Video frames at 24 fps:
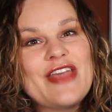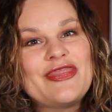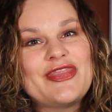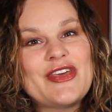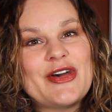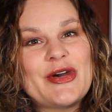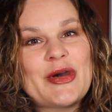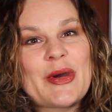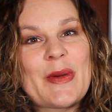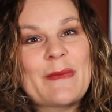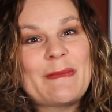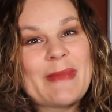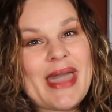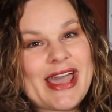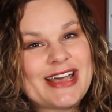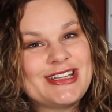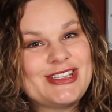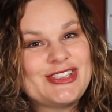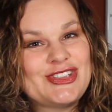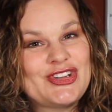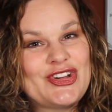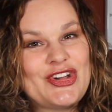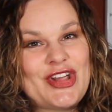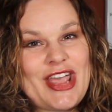the
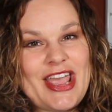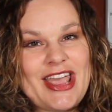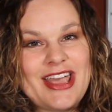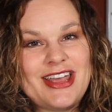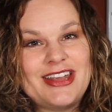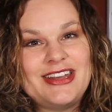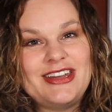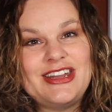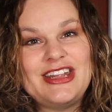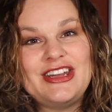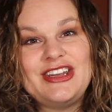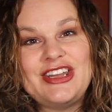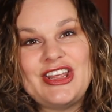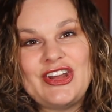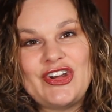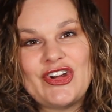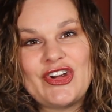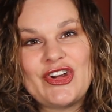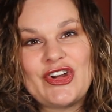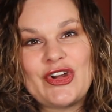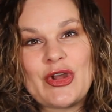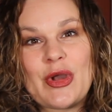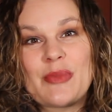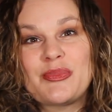Master Hand
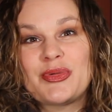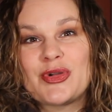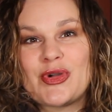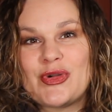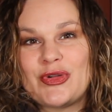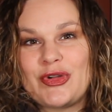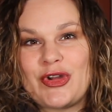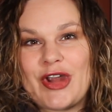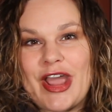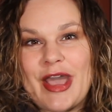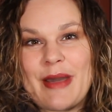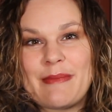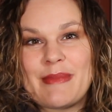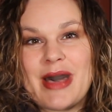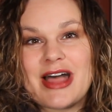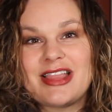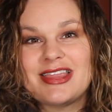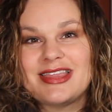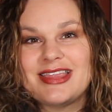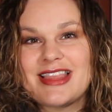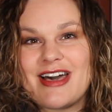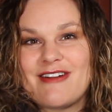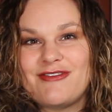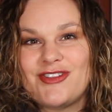Knitter Program
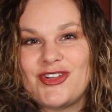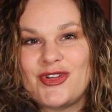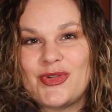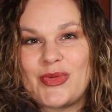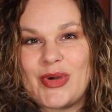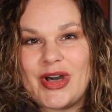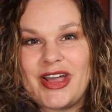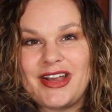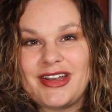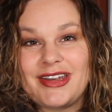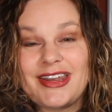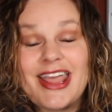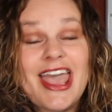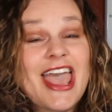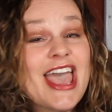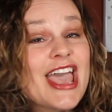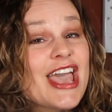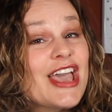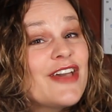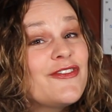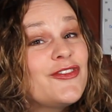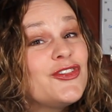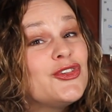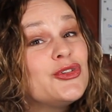Level 1.
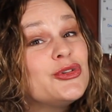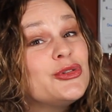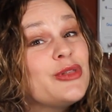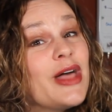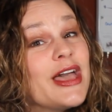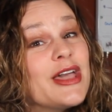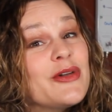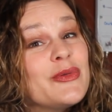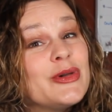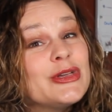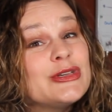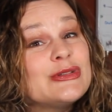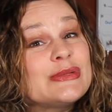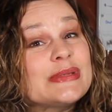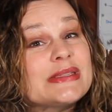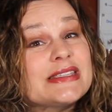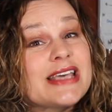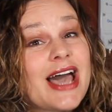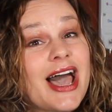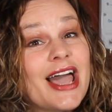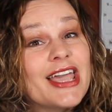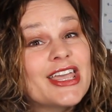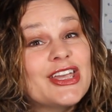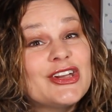If you like what you
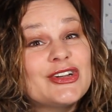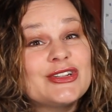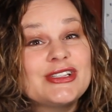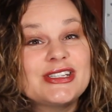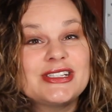saw here